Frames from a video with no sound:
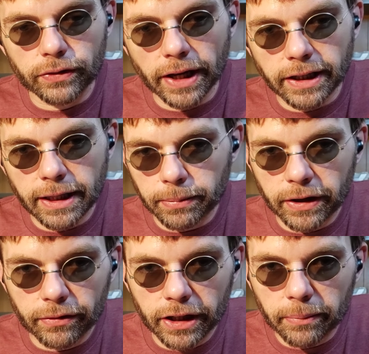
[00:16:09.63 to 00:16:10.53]
I keep
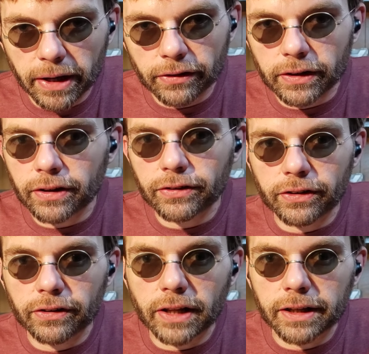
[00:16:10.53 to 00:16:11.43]
hearing about these
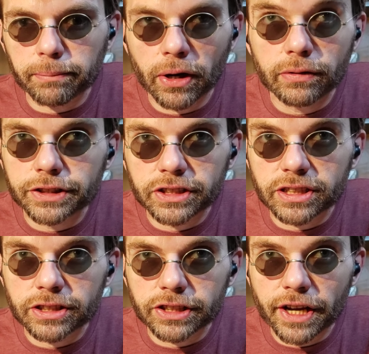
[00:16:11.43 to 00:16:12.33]
like posts
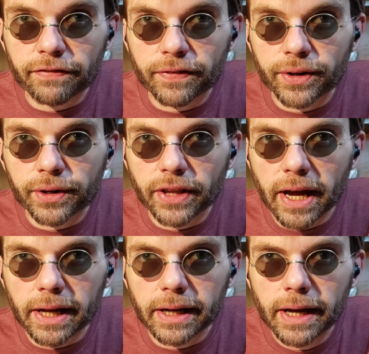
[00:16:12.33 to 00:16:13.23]
and stuff for
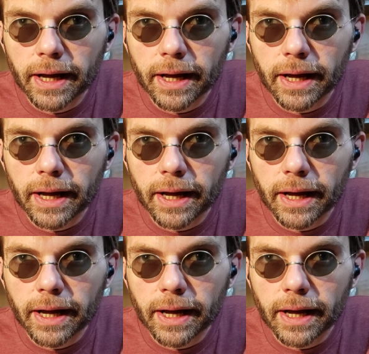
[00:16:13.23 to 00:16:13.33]
that,